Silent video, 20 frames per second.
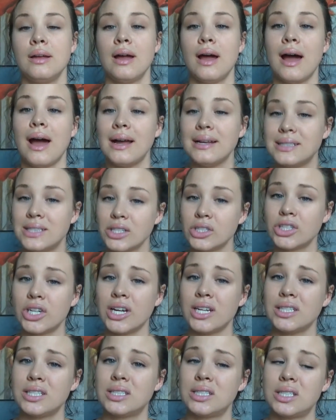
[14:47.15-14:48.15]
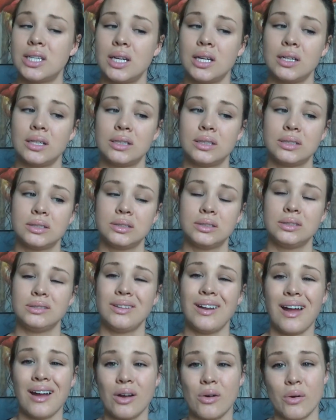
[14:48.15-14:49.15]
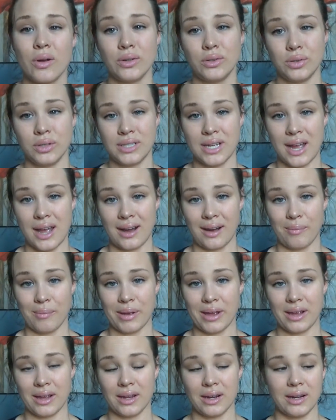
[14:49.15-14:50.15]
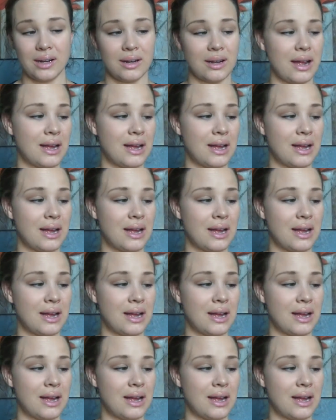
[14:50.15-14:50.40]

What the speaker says: I suggest not going to a tanning bed,